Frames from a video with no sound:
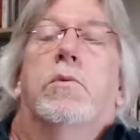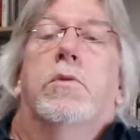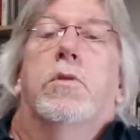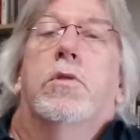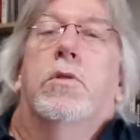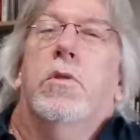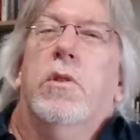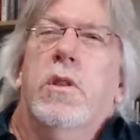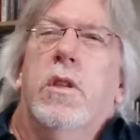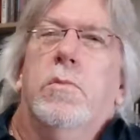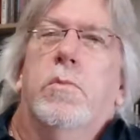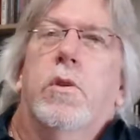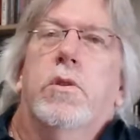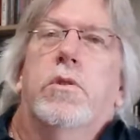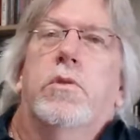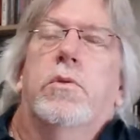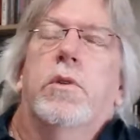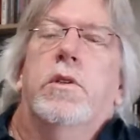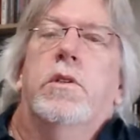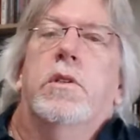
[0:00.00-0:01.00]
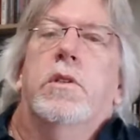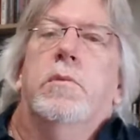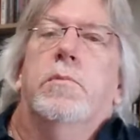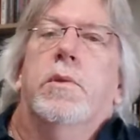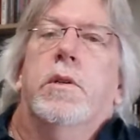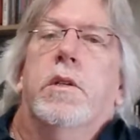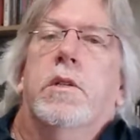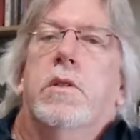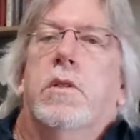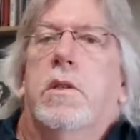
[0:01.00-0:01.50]
which is not their most recent,
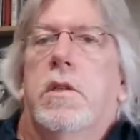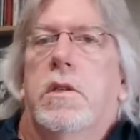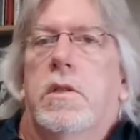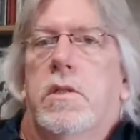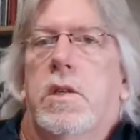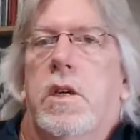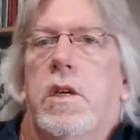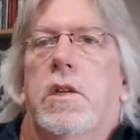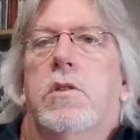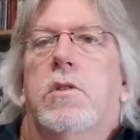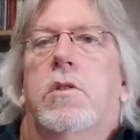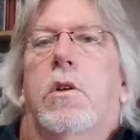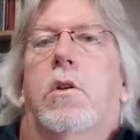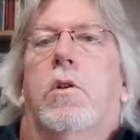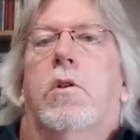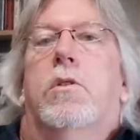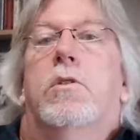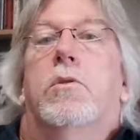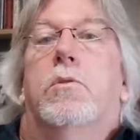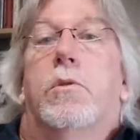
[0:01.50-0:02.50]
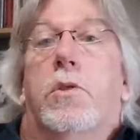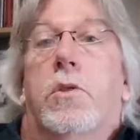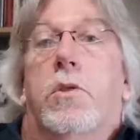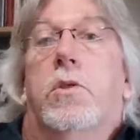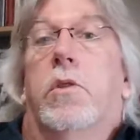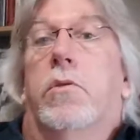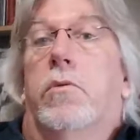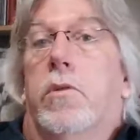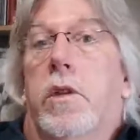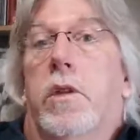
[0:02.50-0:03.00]
but it's their second to last, which
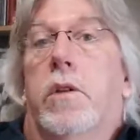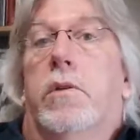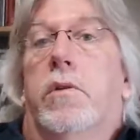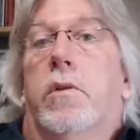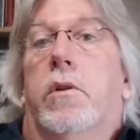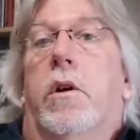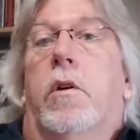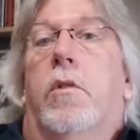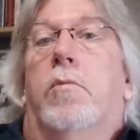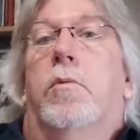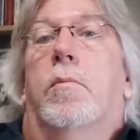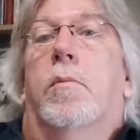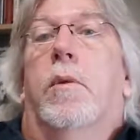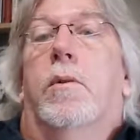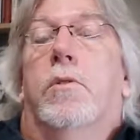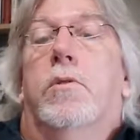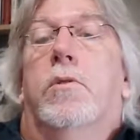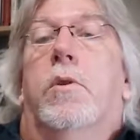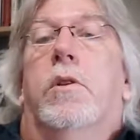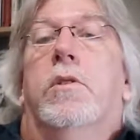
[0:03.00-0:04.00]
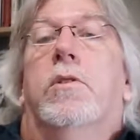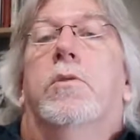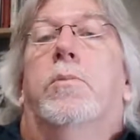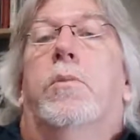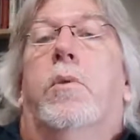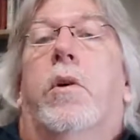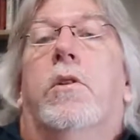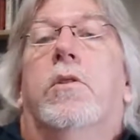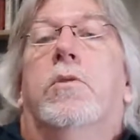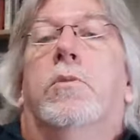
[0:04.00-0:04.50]
is a really good album. I was quite
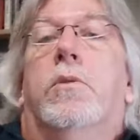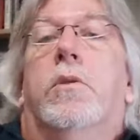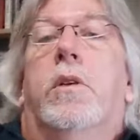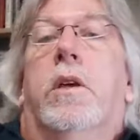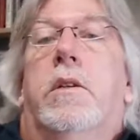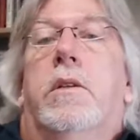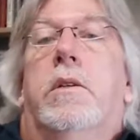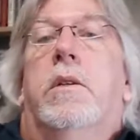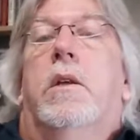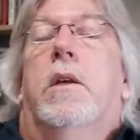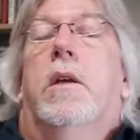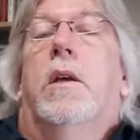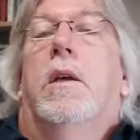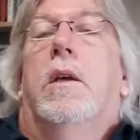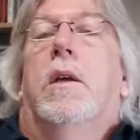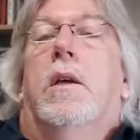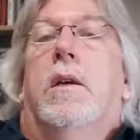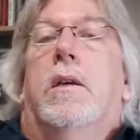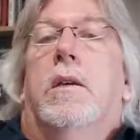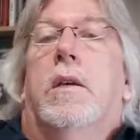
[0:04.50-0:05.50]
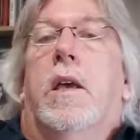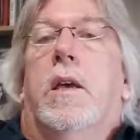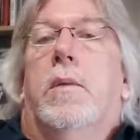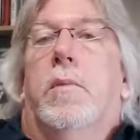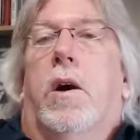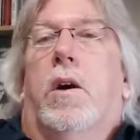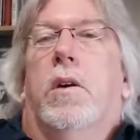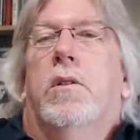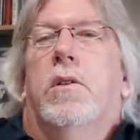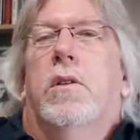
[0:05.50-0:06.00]
surprised with that came
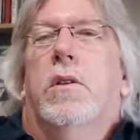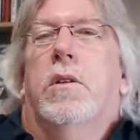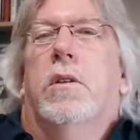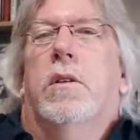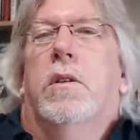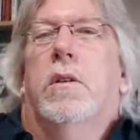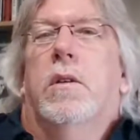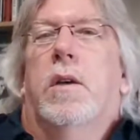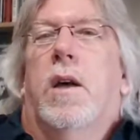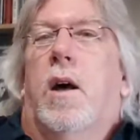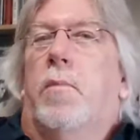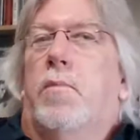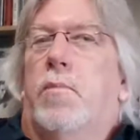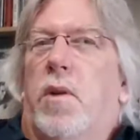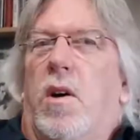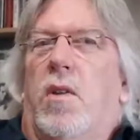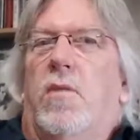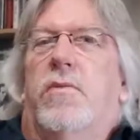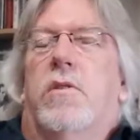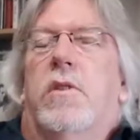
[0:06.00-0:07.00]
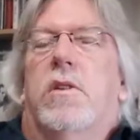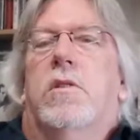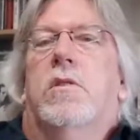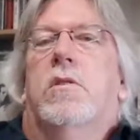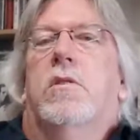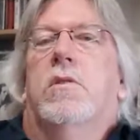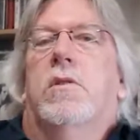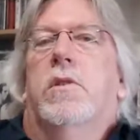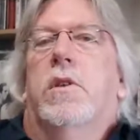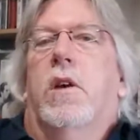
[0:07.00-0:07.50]
out and how powerful it
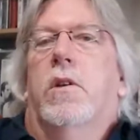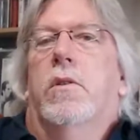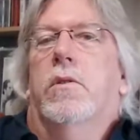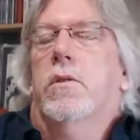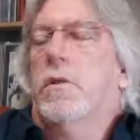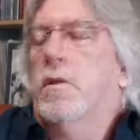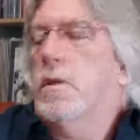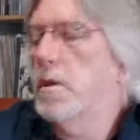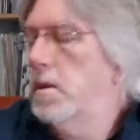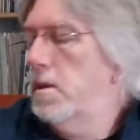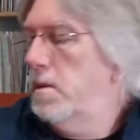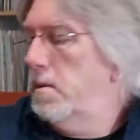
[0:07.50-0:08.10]
still sounded.